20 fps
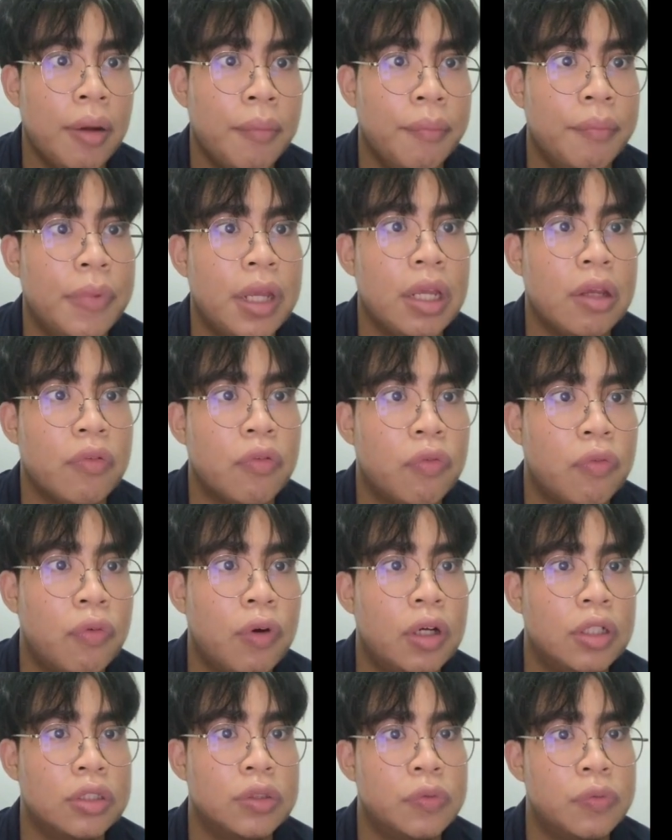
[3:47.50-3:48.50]
may
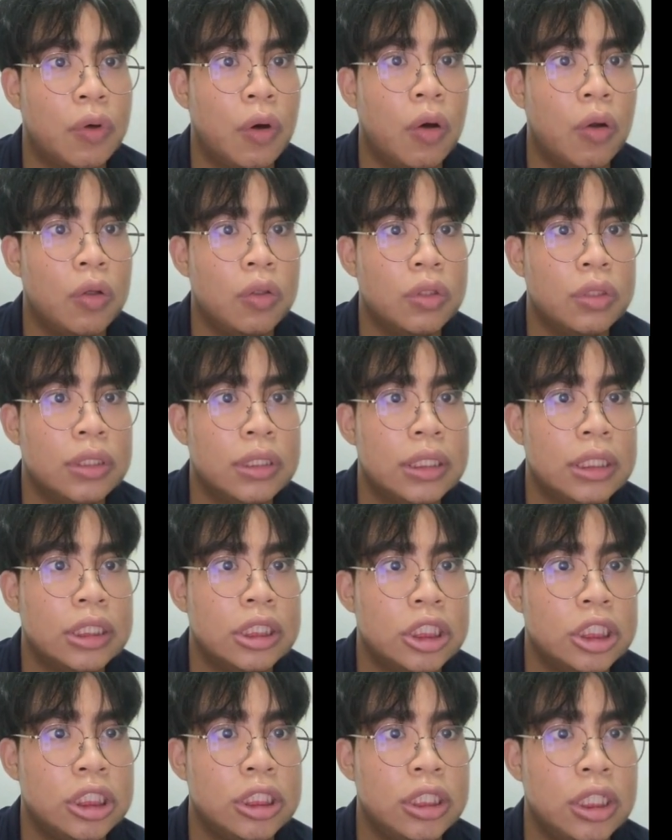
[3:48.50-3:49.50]
force older
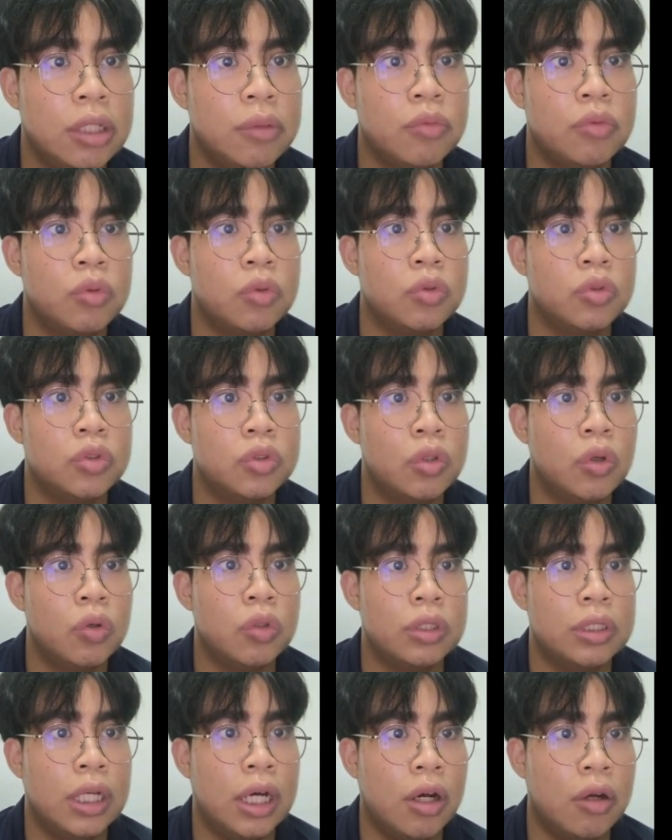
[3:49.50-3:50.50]
ships to
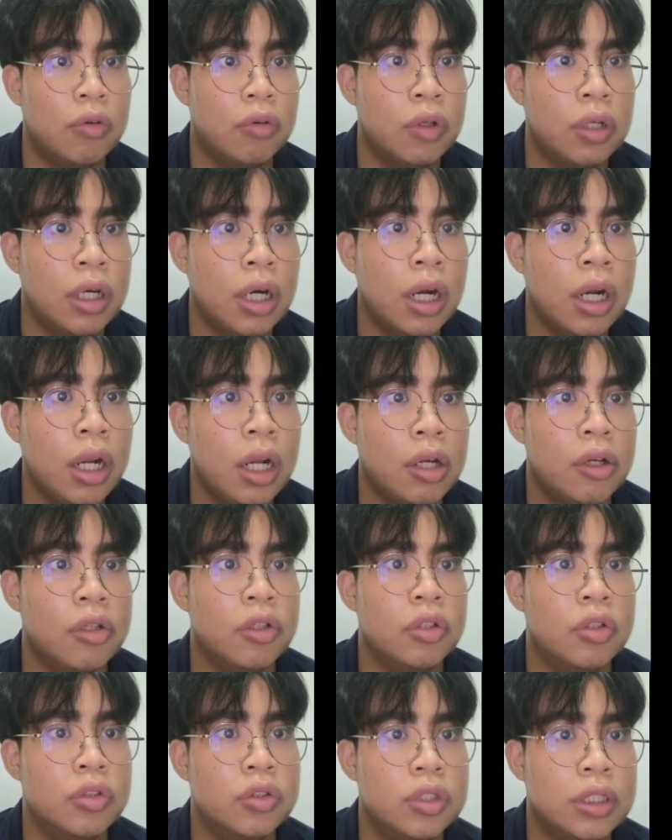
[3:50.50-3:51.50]
slow down,
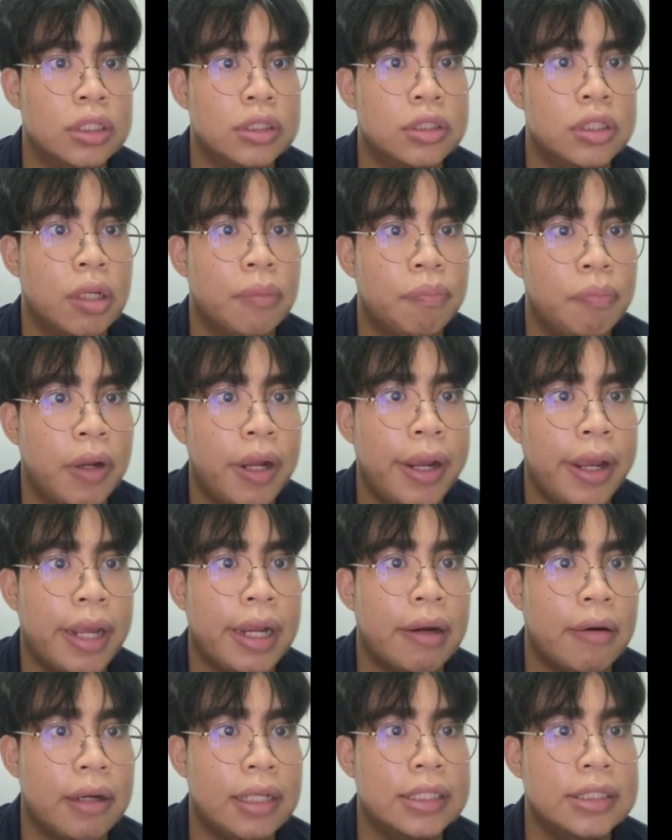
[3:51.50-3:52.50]
reducing supply
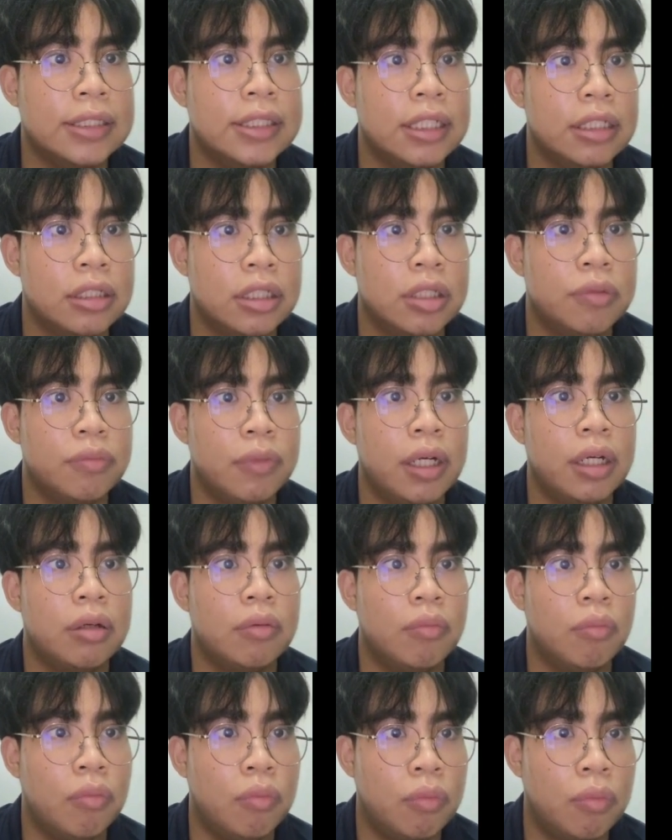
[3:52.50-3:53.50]
and rising
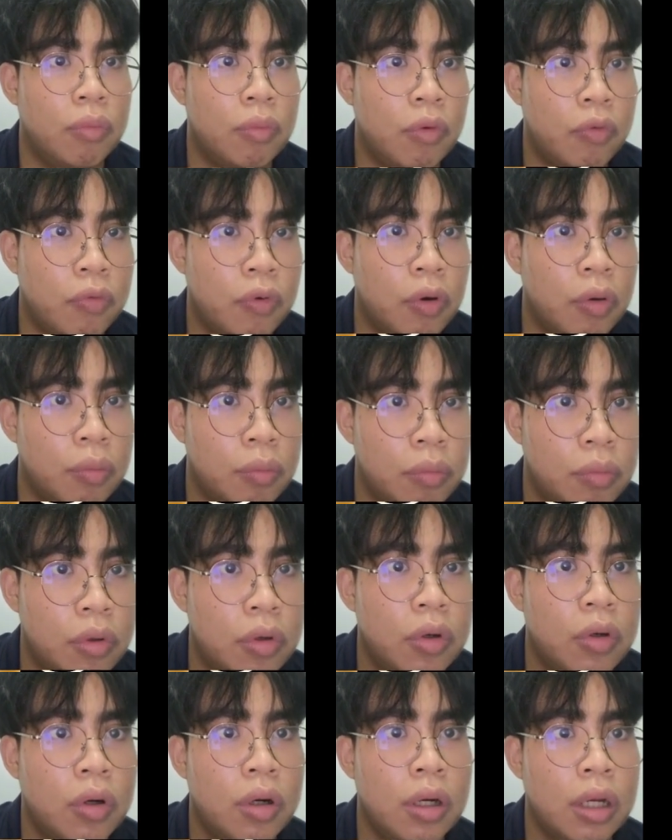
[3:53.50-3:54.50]
demand for
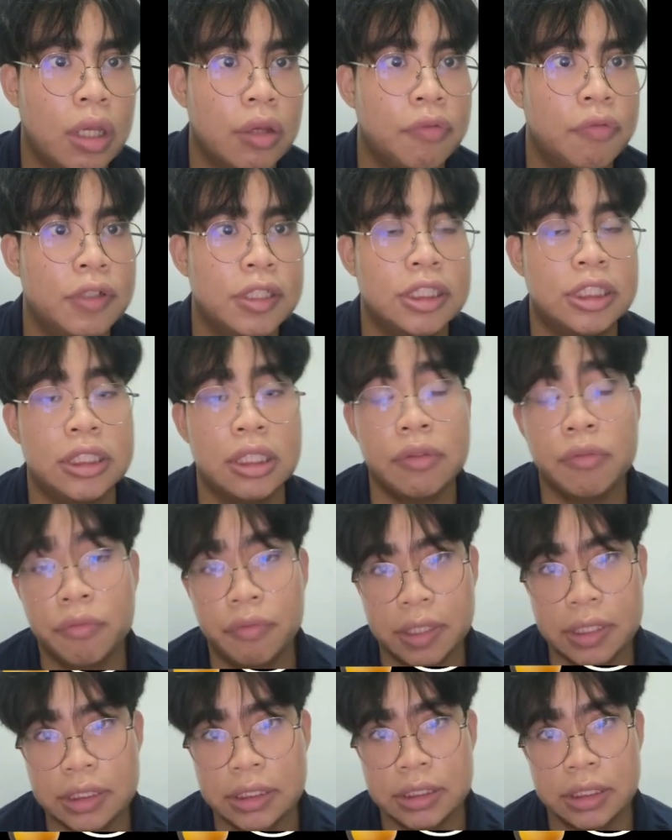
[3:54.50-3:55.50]
more efficient
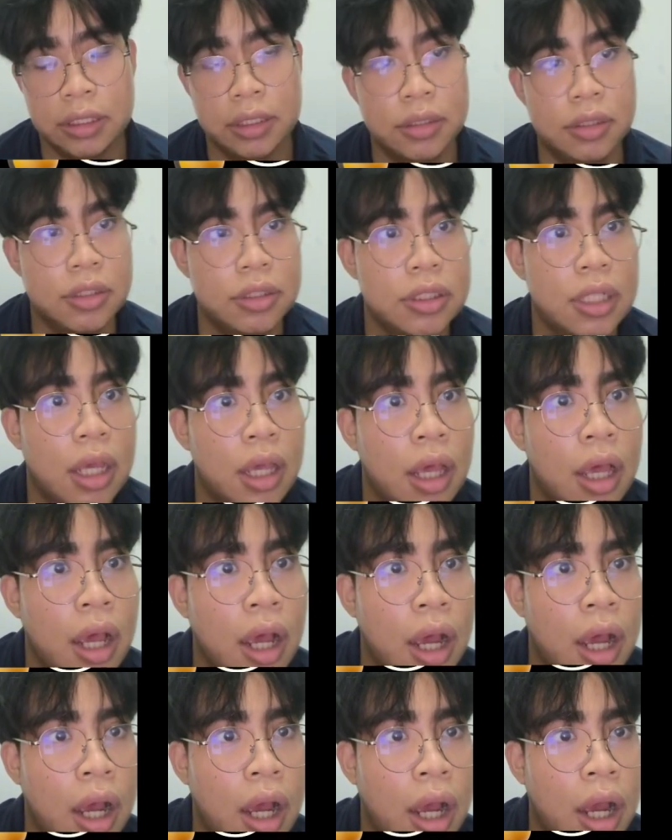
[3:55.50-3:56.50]
vessels.
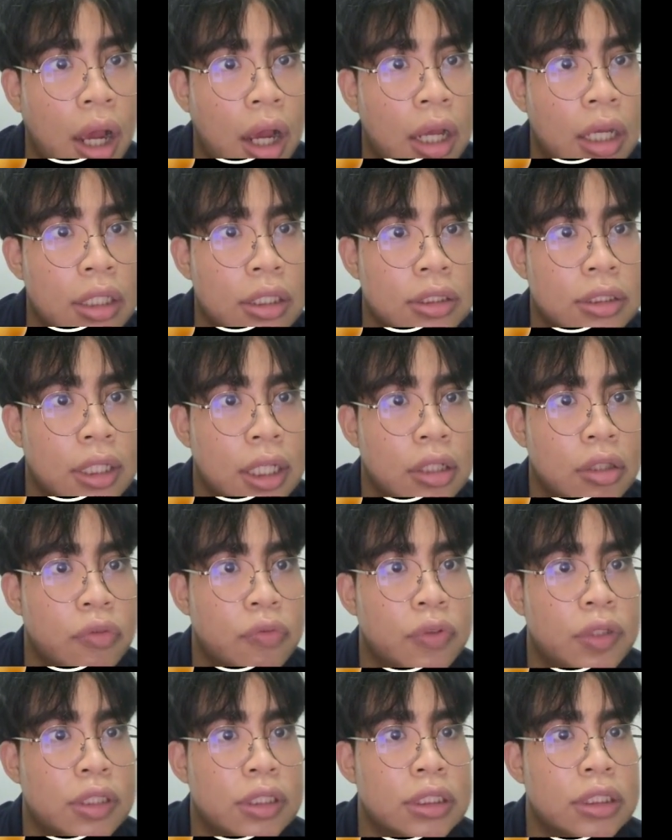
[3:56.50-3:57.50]

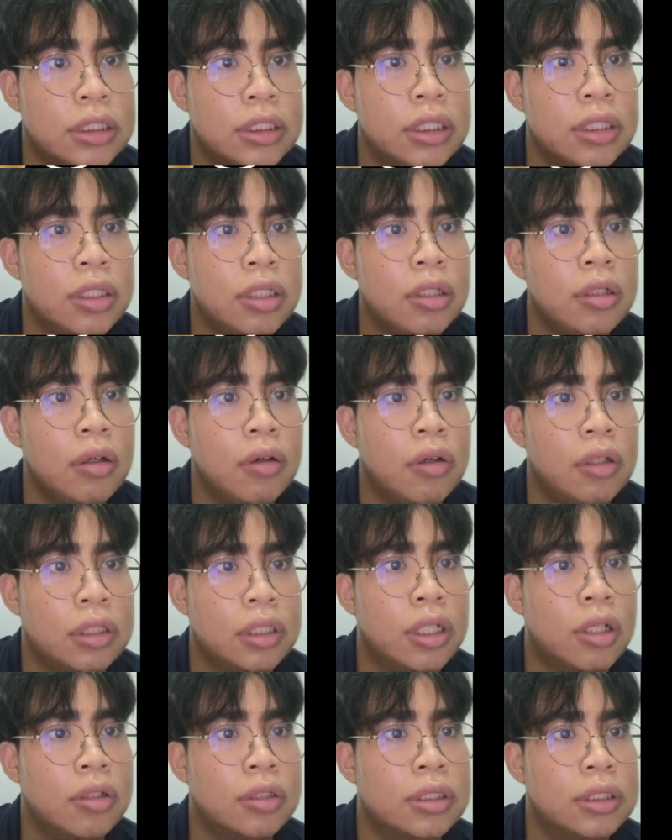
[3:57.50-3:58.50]
Stratification on
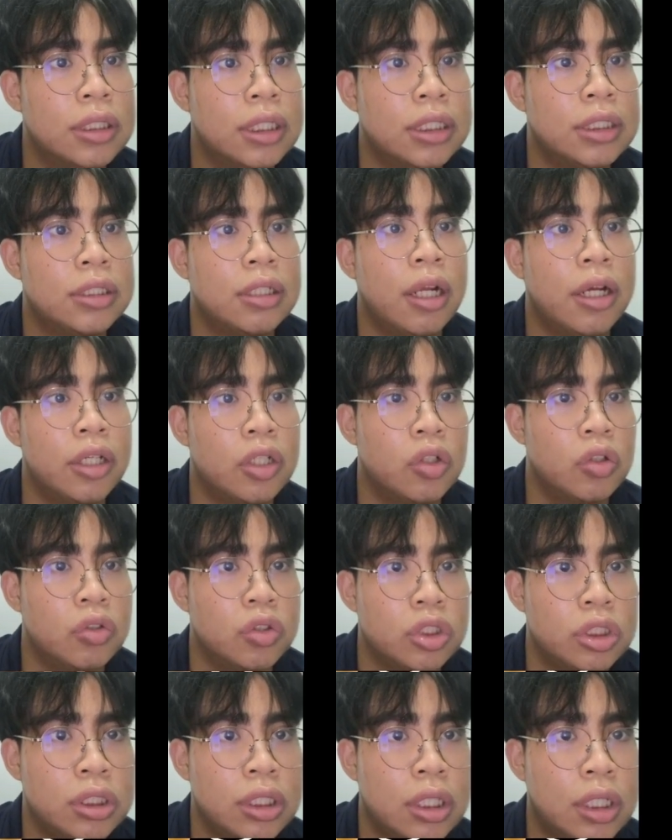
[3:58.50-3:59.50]
countries like
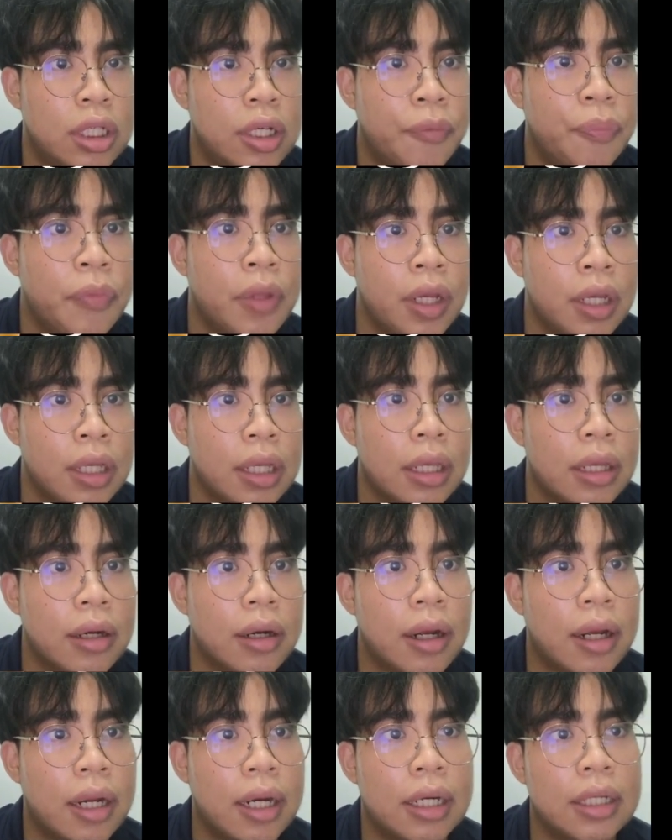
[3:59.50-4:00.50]
Russia,
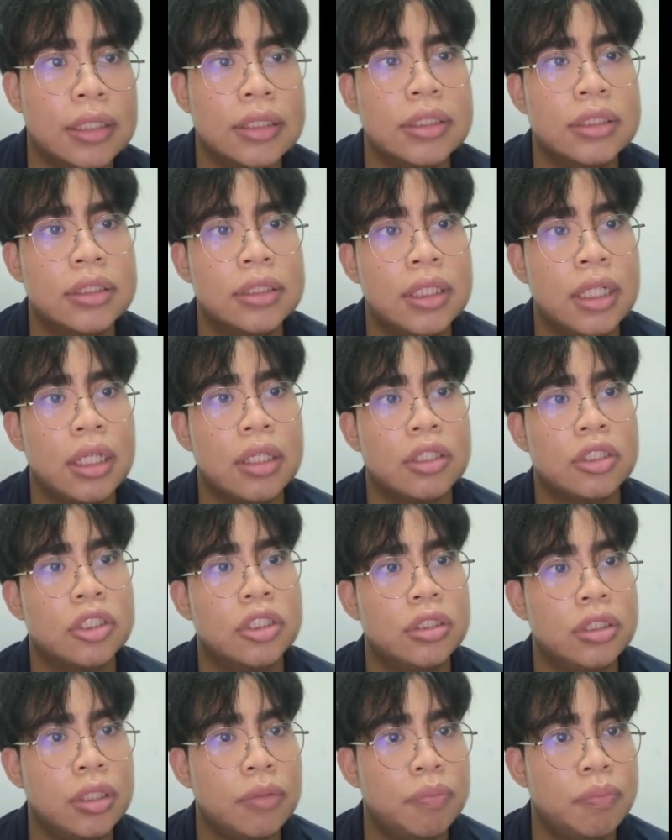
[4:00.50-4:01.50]
Iran restrict
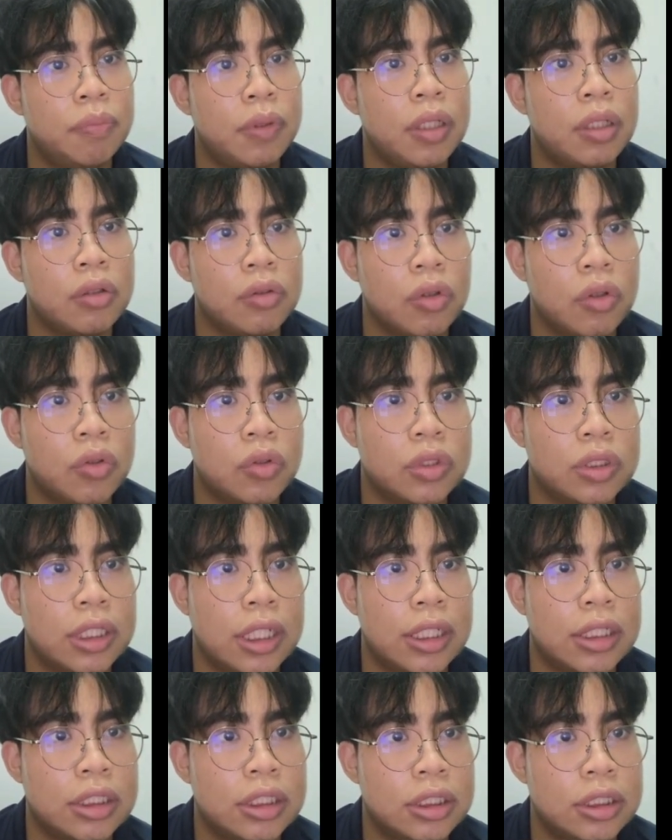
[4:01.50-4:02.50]
shipping routes
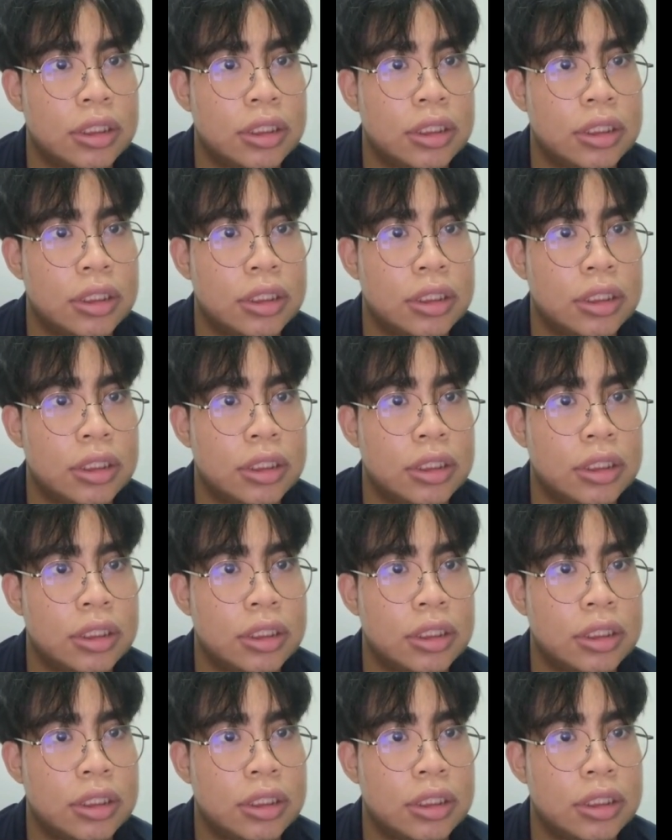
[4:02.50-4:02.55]
and